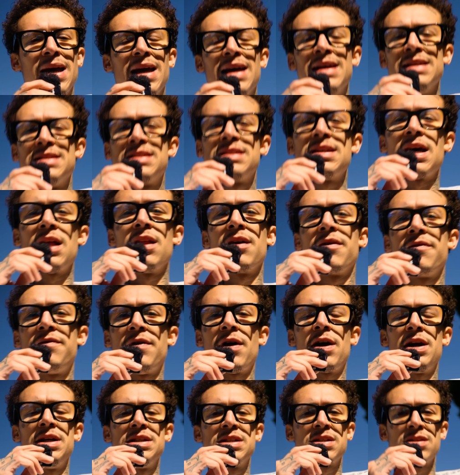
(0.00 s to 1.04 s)
it's selling
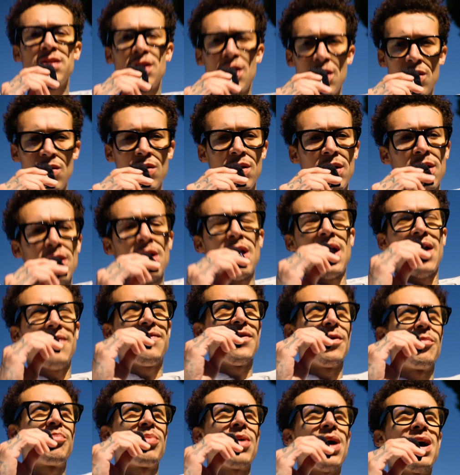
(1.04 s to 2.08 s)
very slow. If
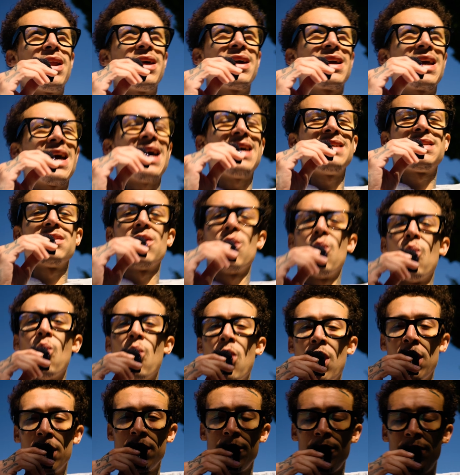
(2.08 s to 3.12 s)
a product has a
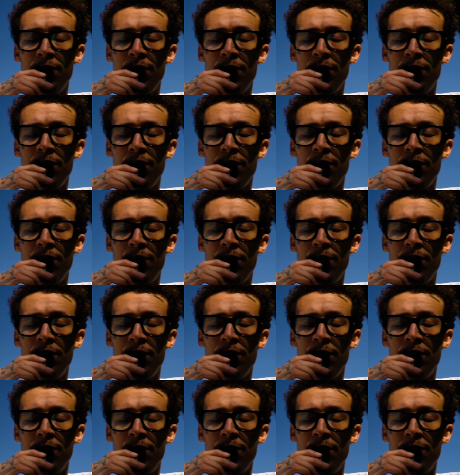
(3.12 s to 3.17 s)
1